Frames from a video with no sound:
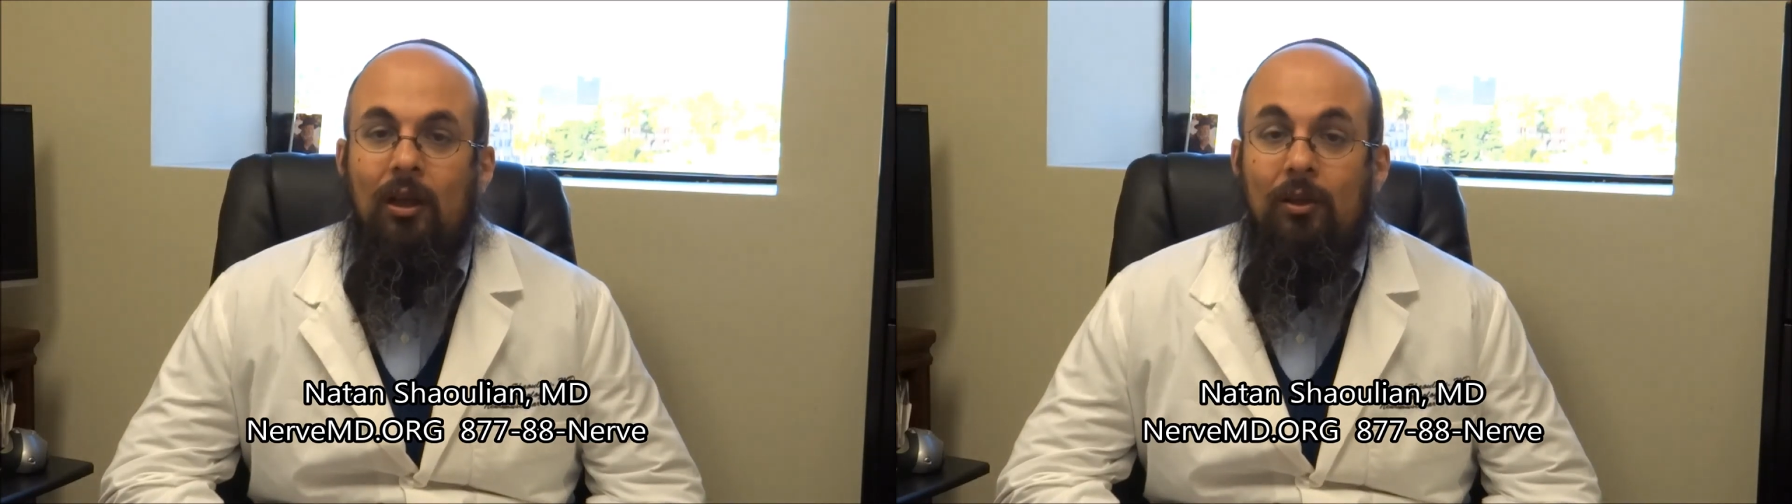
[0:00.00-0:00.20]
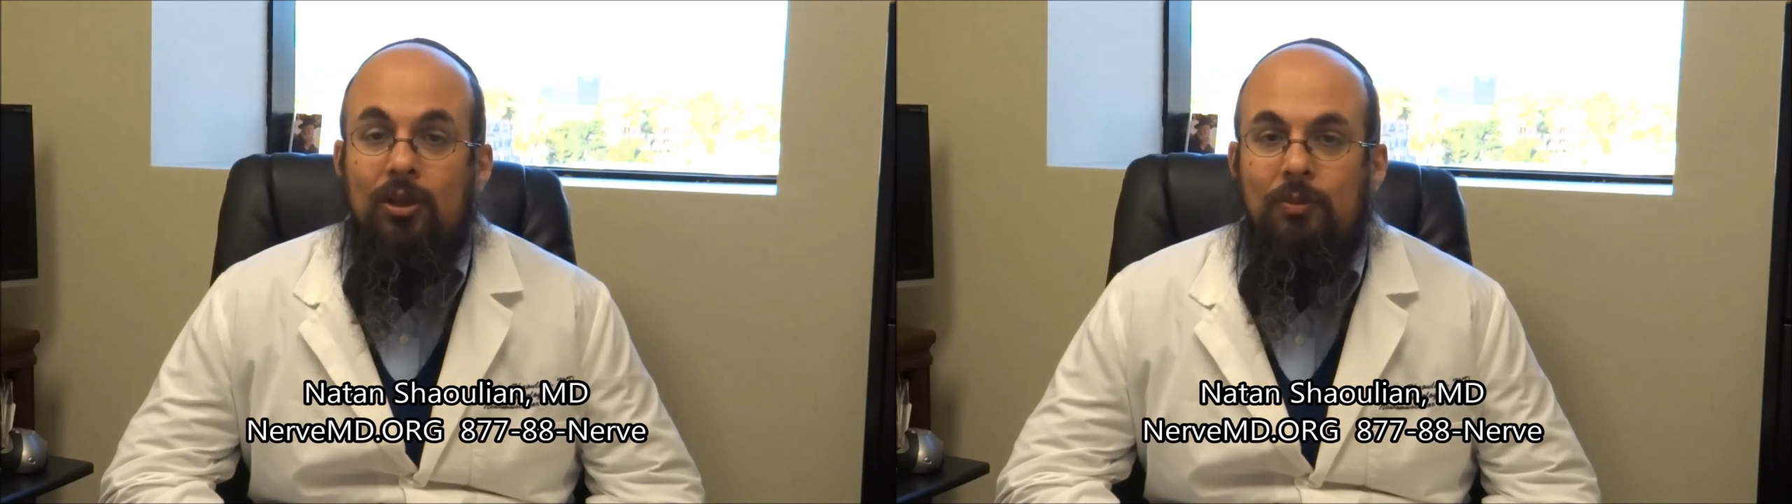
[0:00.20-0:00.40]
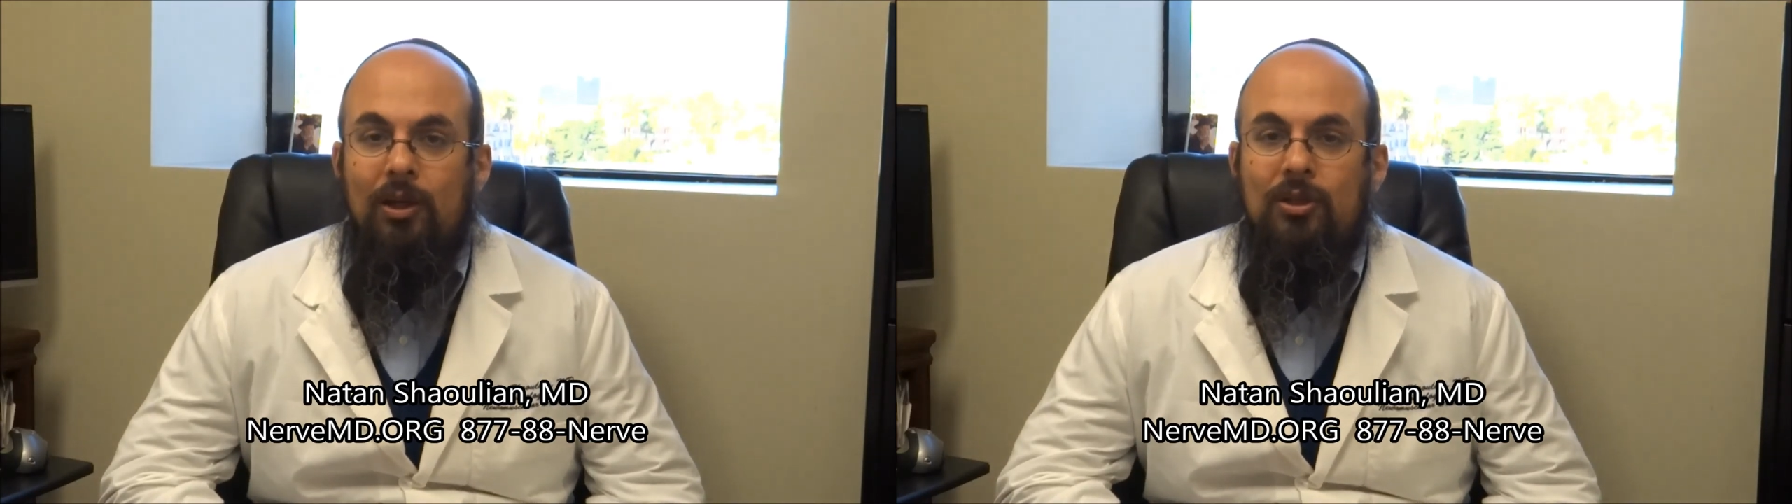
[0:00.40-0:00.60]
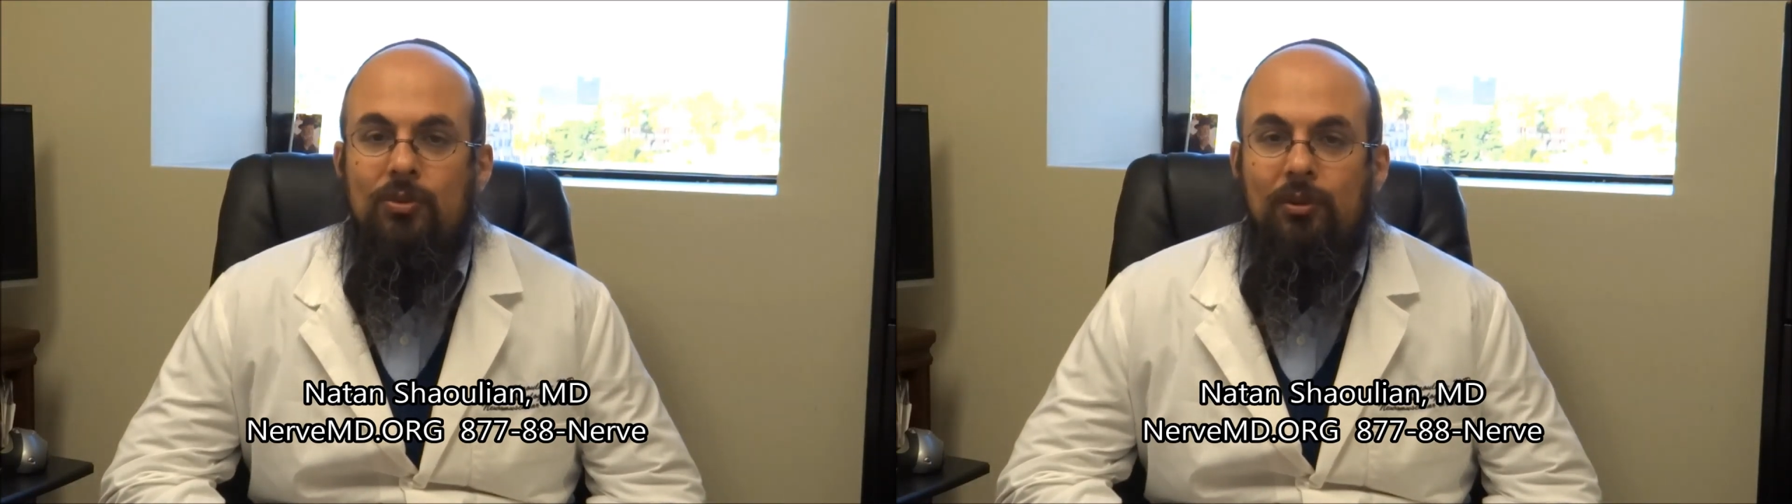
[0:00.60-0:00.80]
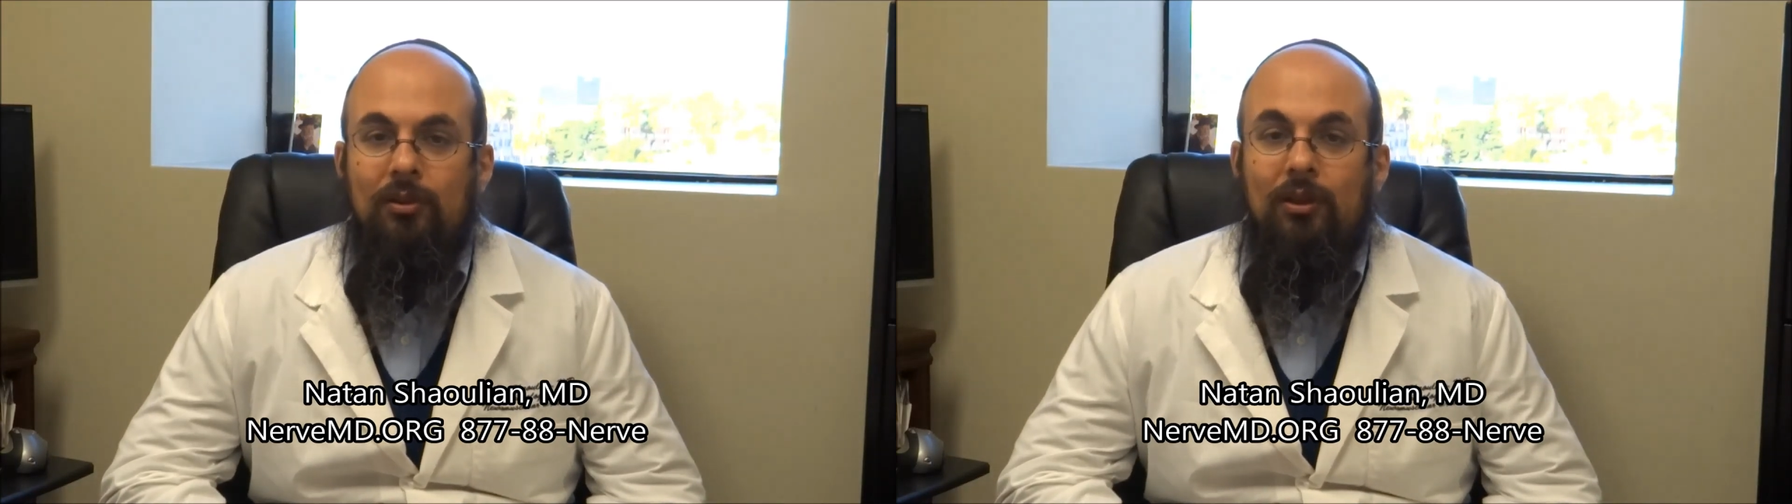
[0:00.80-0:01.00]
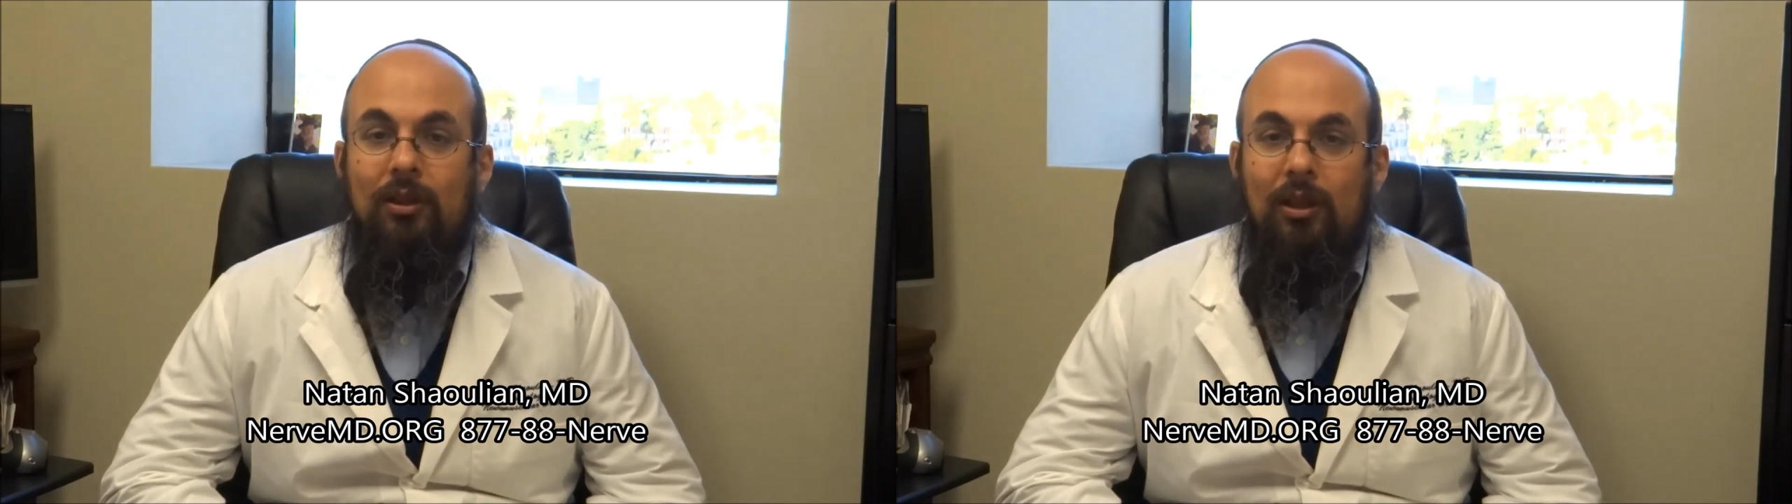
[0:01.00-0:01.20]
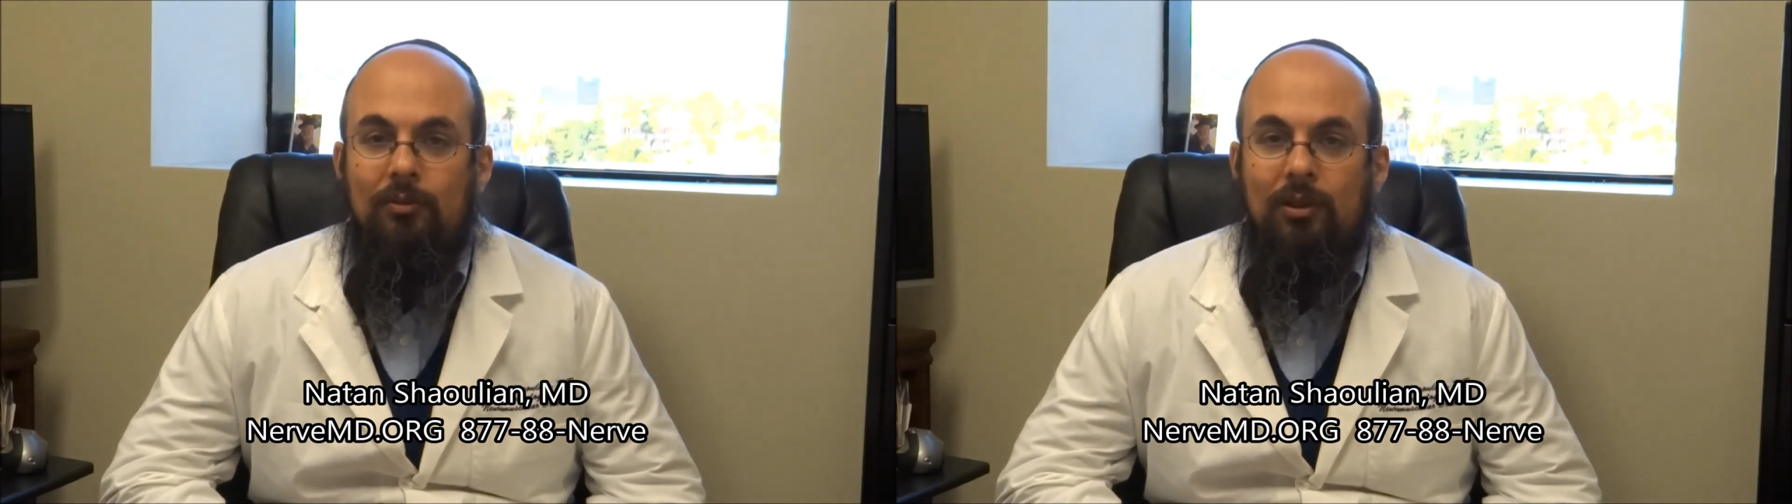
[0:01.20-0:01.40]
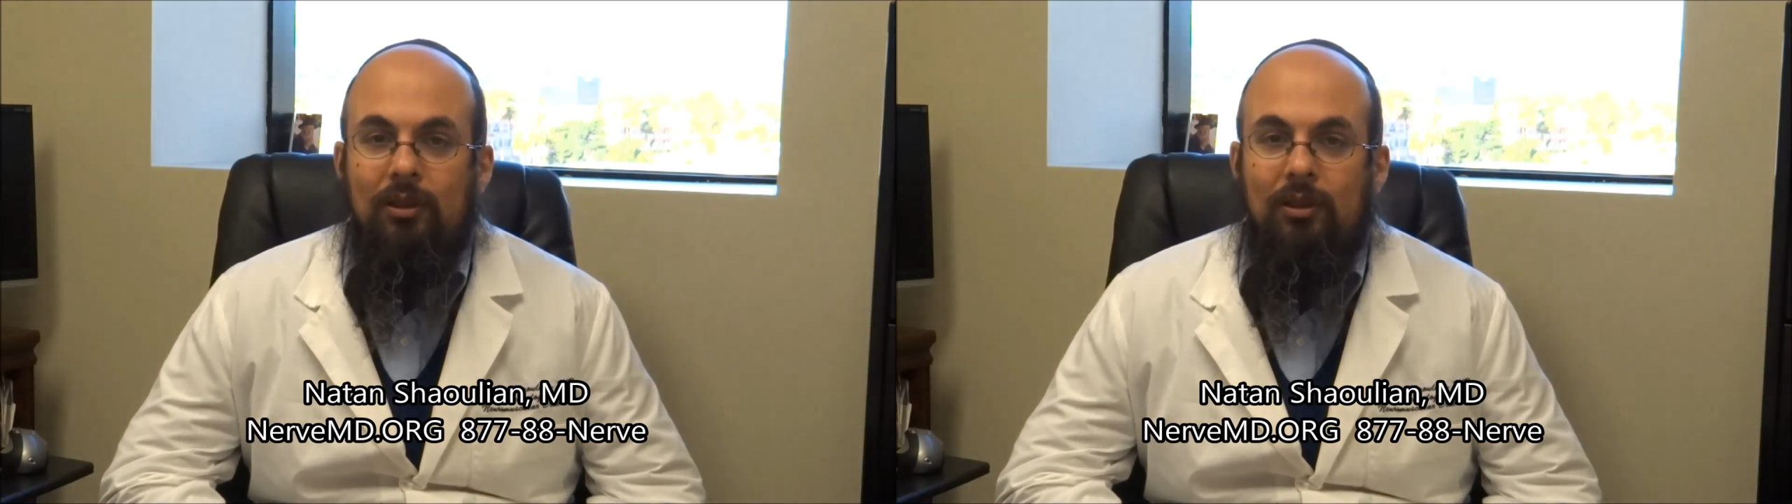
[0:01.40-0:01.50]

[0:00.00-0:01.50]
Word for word: And these patients will uh, get